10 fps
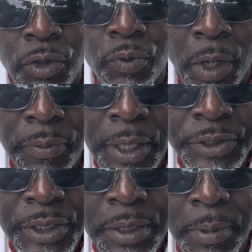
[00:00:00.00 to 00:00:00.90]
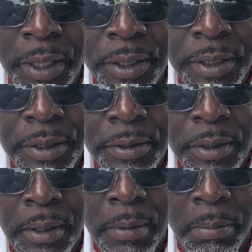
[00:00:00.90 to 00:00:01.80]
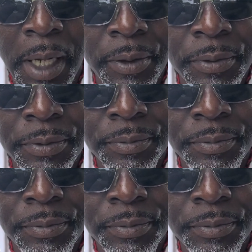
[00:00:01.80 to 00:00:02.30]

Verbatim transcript: you rub that genie body, bottle,